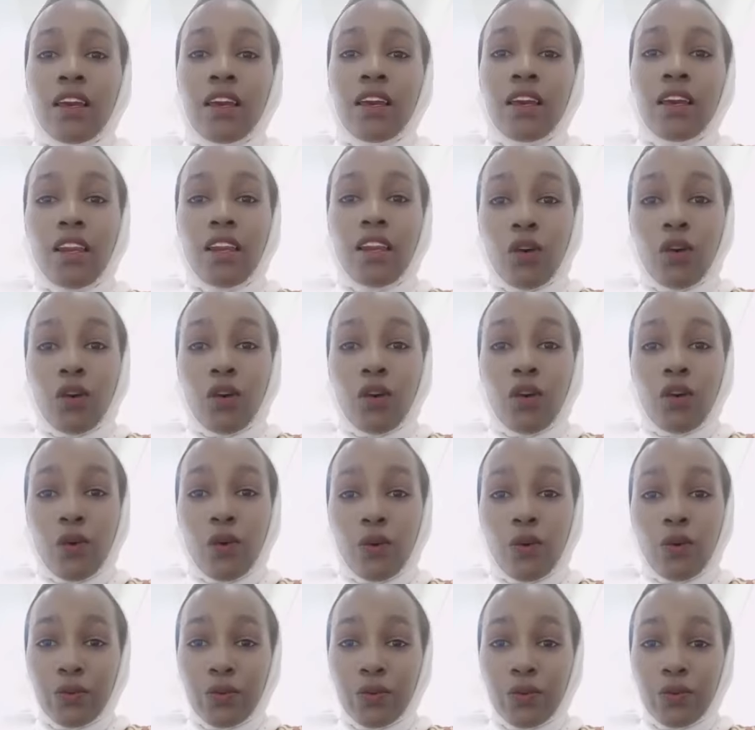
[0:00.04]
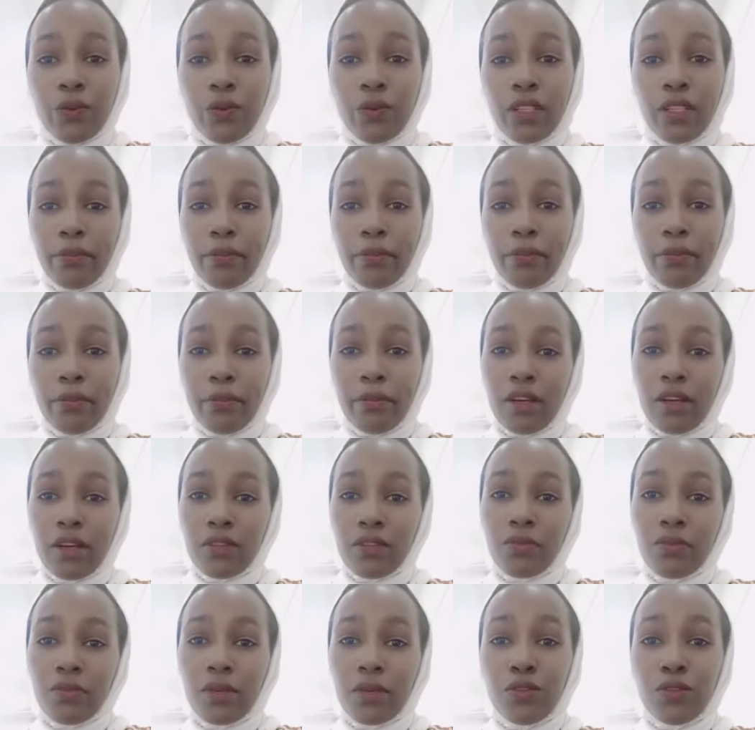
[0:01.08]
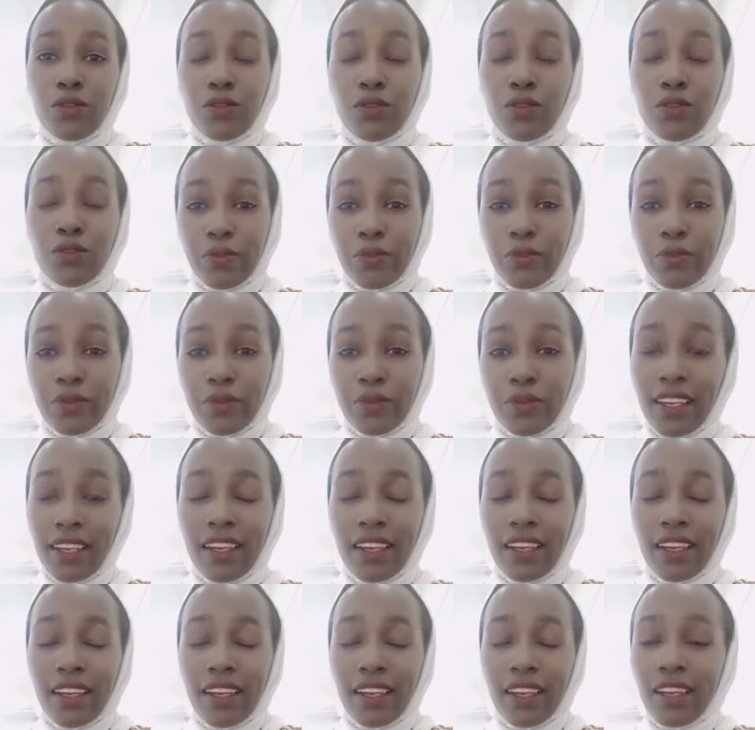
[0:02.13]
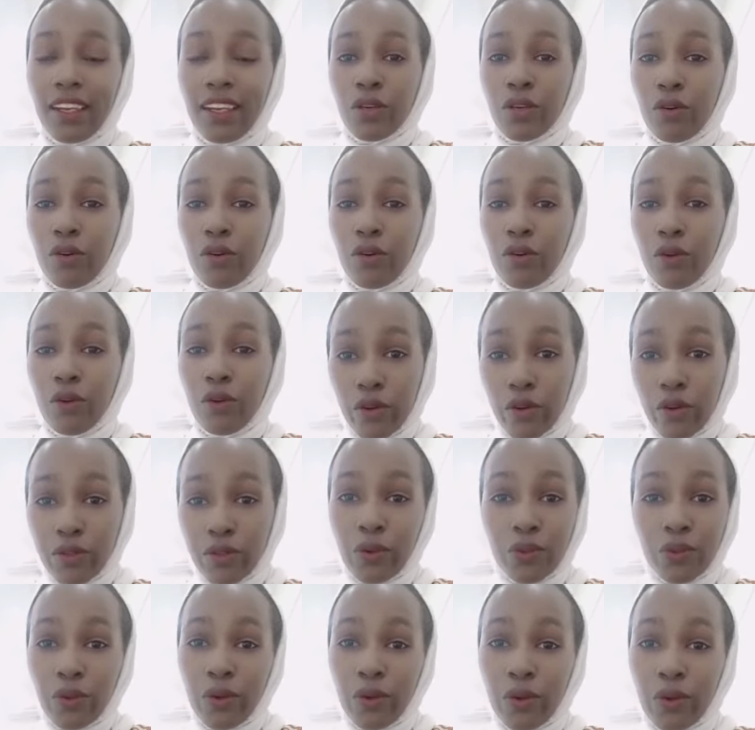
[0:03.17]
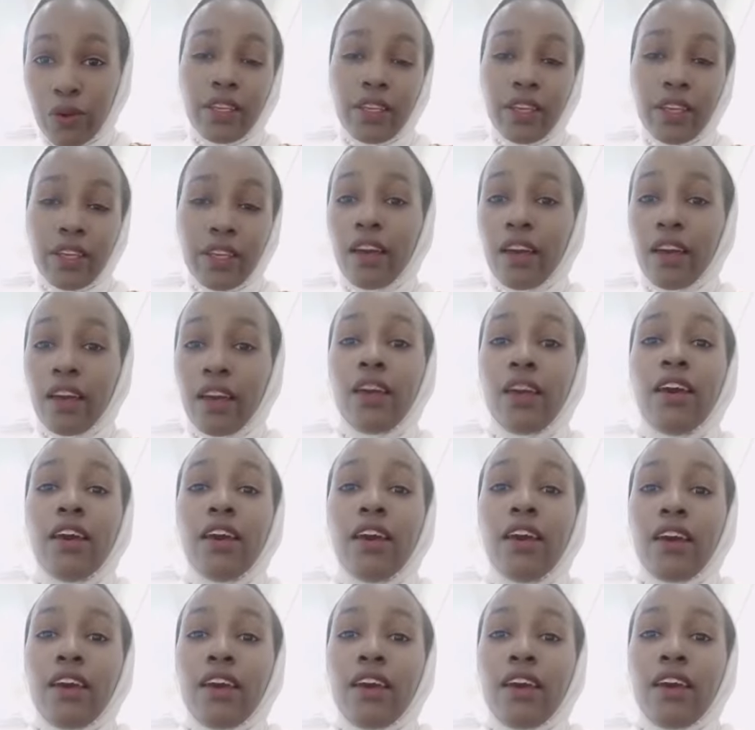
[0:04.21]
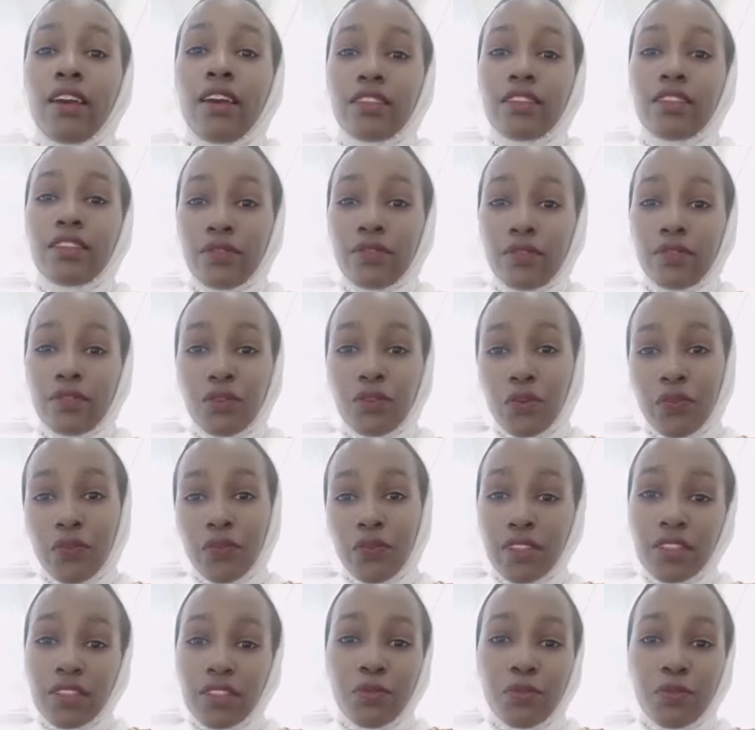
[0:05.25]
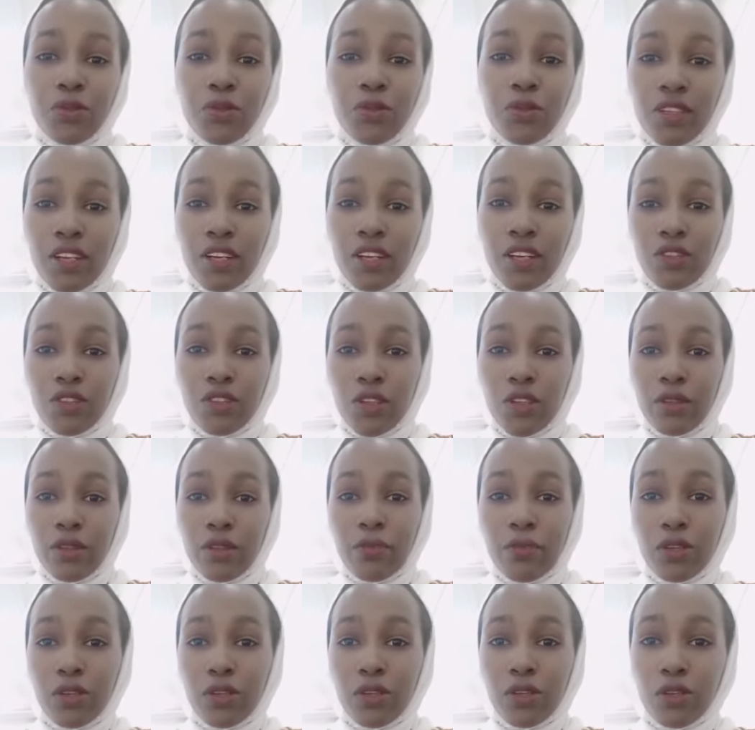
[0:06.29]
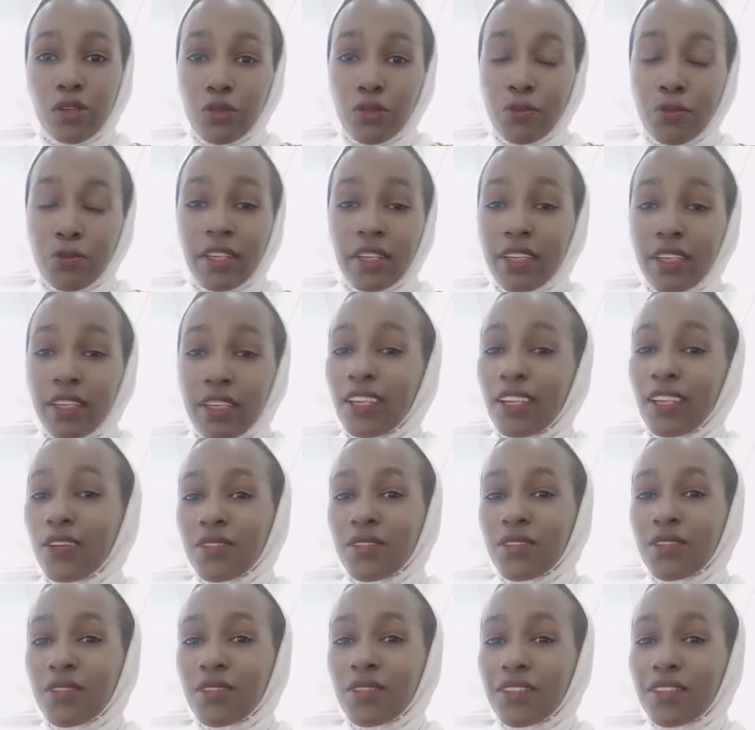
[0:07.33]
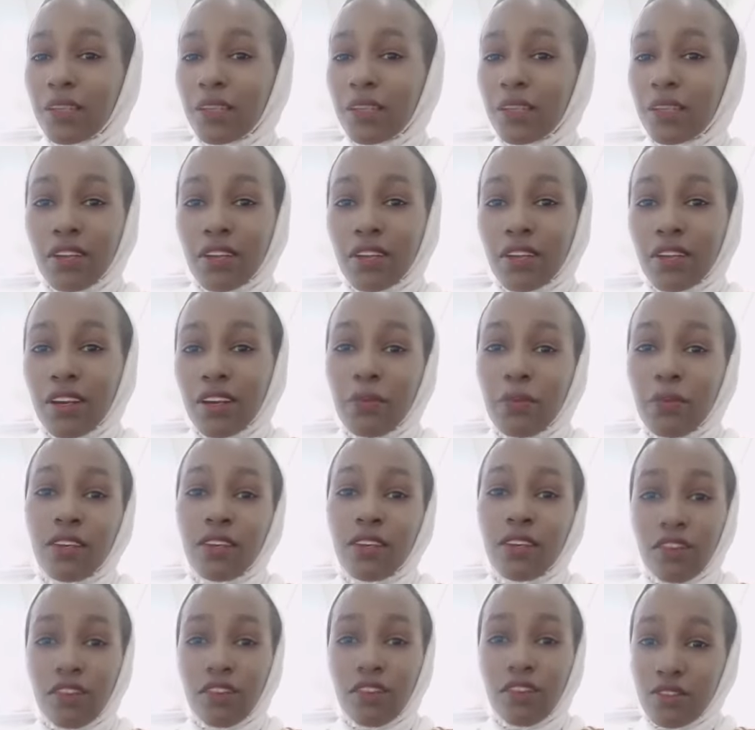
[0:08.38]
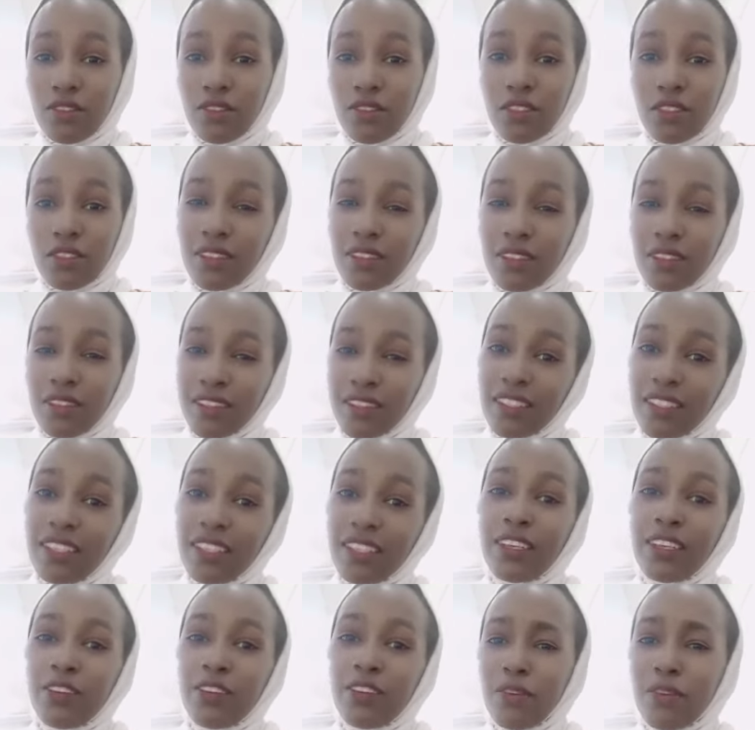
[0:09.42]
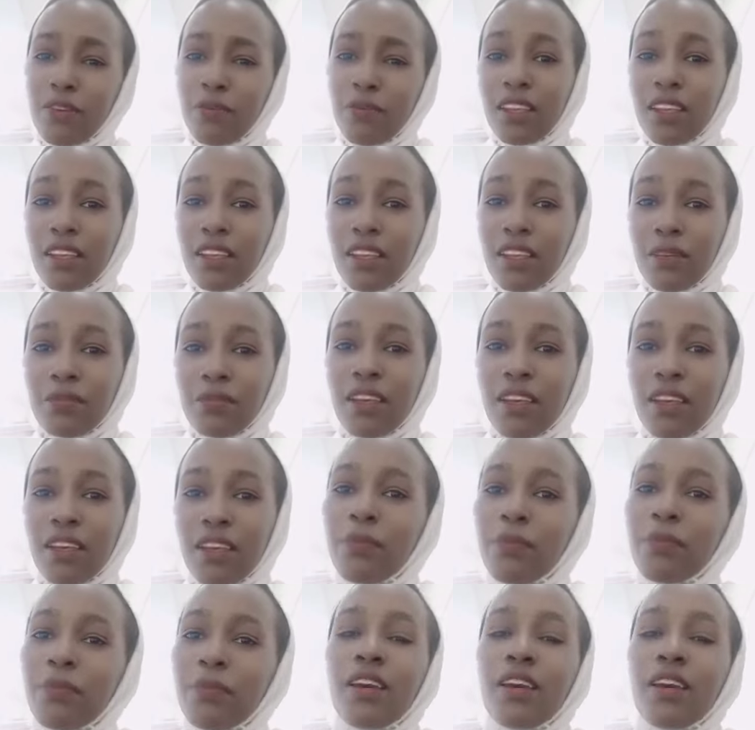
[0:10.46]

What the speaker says: Hello, welcome back to my YouTube channel. I'm your host Queen here, and if it's your first time to encounter with my YouTube channel, consider subscribing, consider giving me thumbs up,